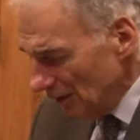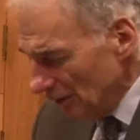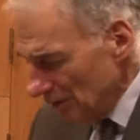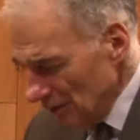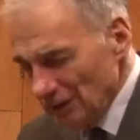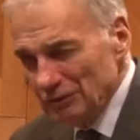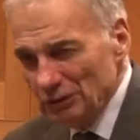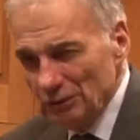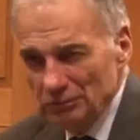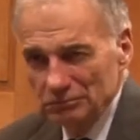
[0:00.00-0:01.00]
uh, it gives
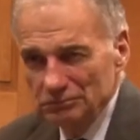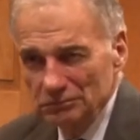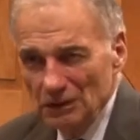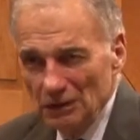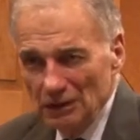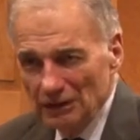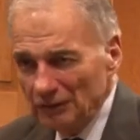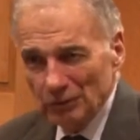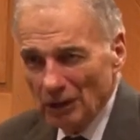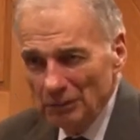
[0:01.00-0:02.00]
you,
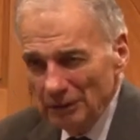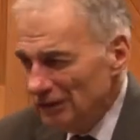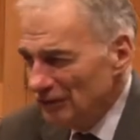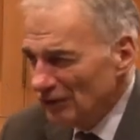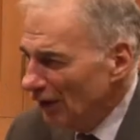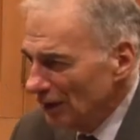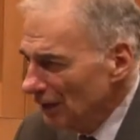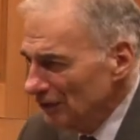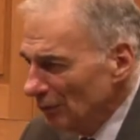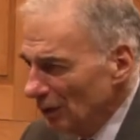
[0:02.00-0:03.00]
that's what I mean, there's all
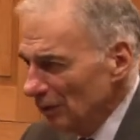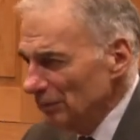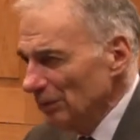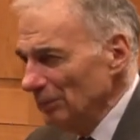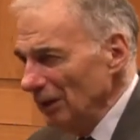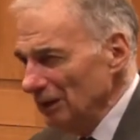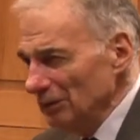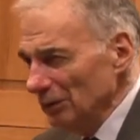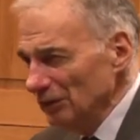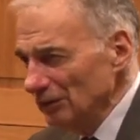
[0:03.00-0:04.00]
kinds of wonderful
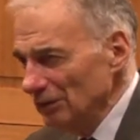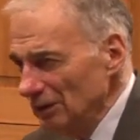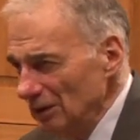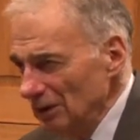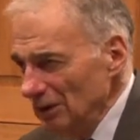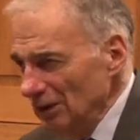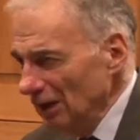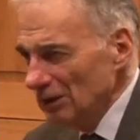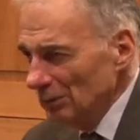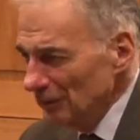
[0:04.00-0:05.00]
manuals
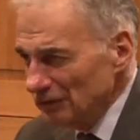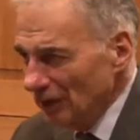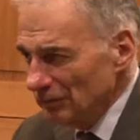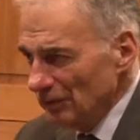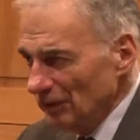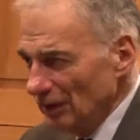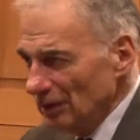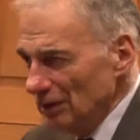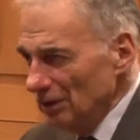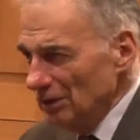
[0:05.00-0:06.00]
on almost everything
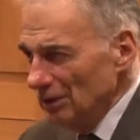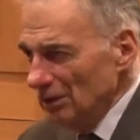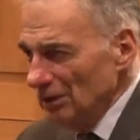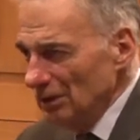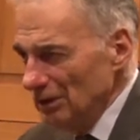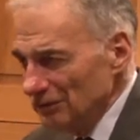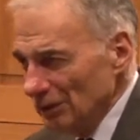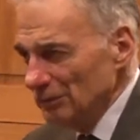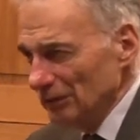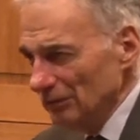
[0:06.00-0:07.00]
in
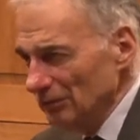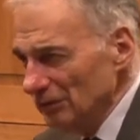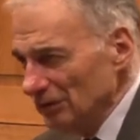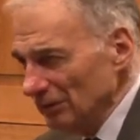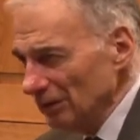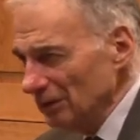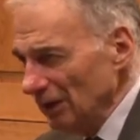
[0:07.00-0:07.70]
terms of civic